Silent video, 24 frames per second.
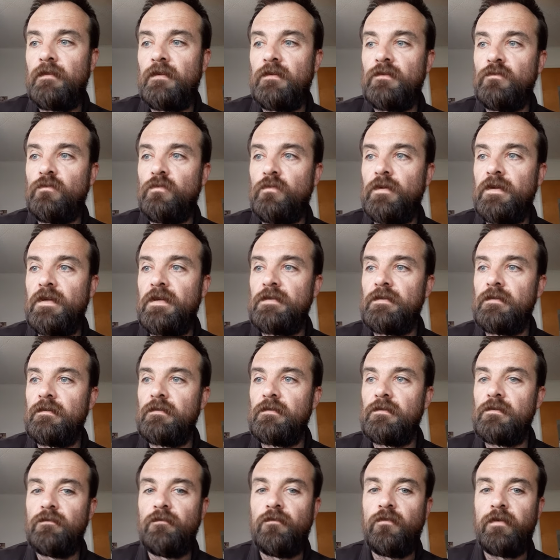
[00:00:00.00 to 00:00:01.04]
these
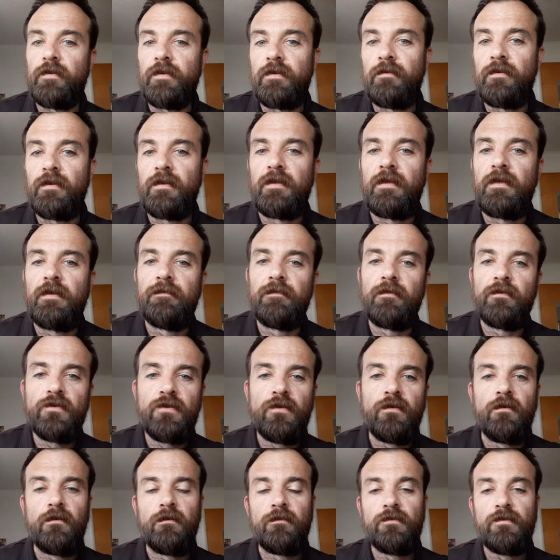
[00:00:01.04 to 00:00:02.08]
reasons for unity in the
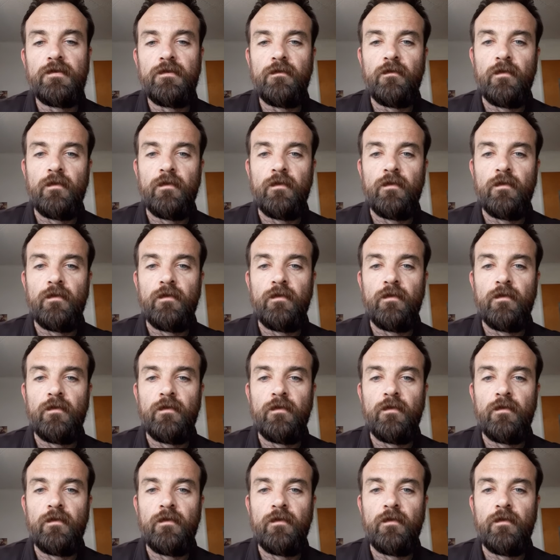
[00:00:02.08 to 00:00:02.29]
church?